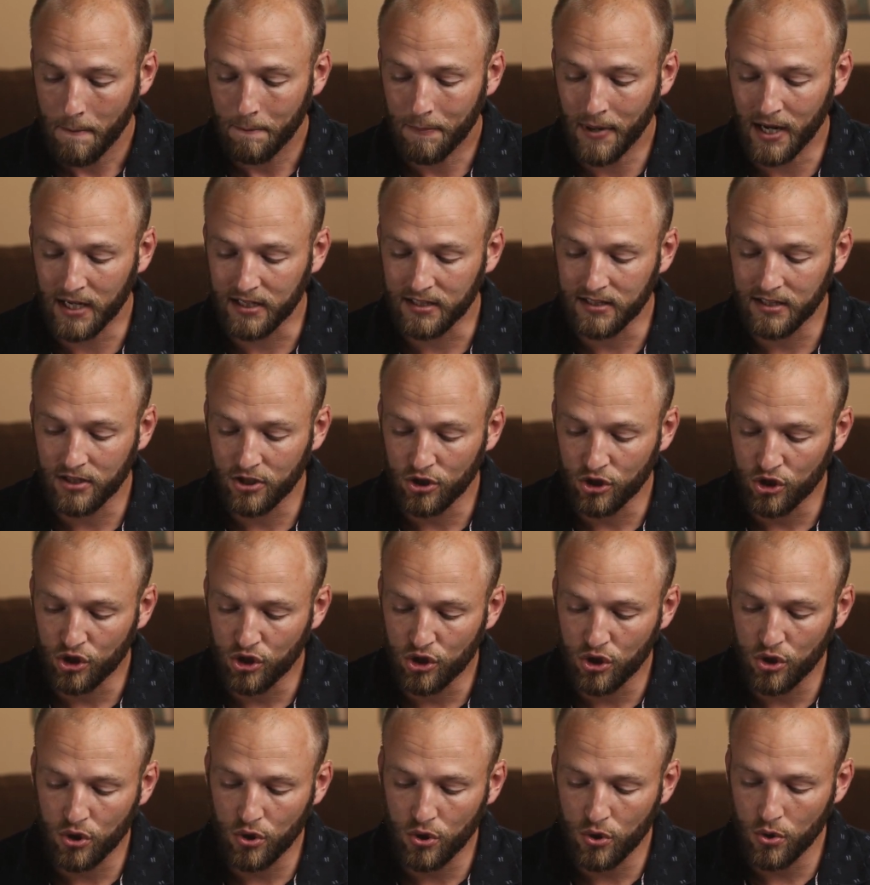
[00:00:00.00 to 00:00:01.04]
But
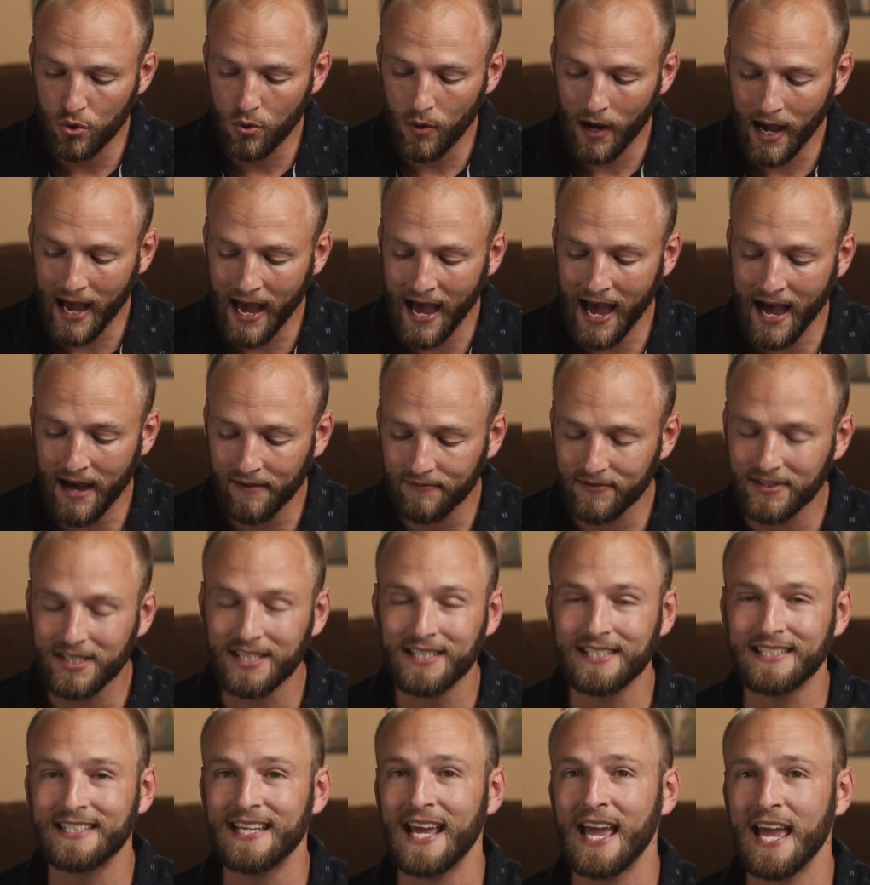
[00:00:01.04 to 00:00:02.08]
you have
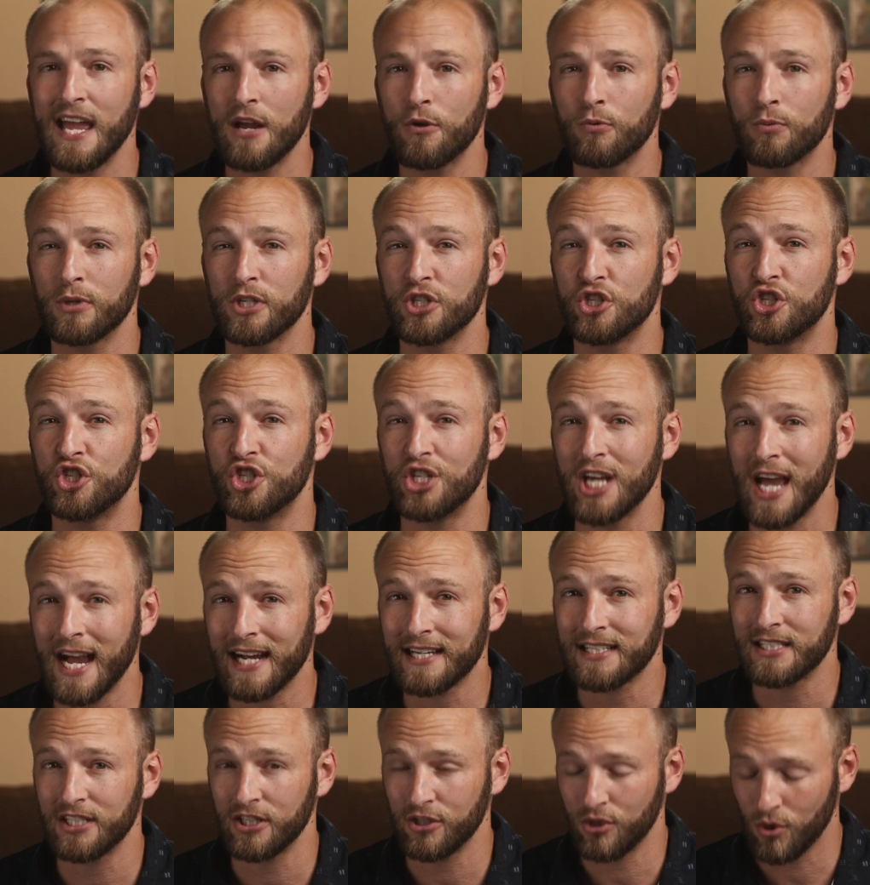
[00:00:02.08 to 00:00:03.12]
today
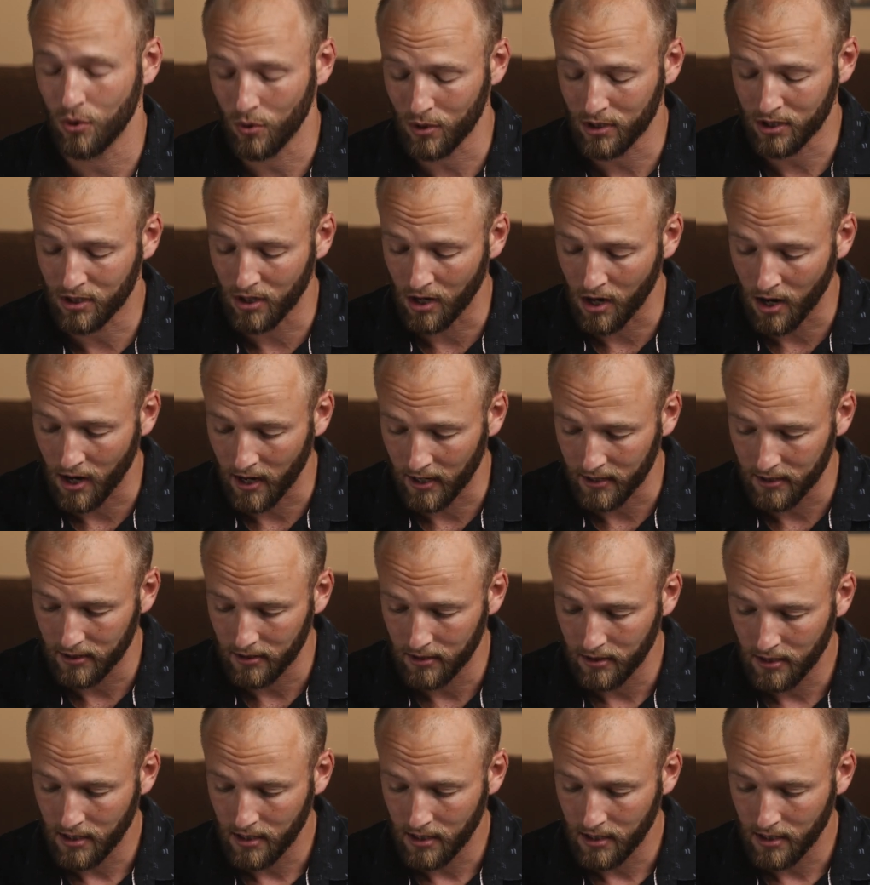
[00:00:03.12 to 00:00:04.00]
rejected your God,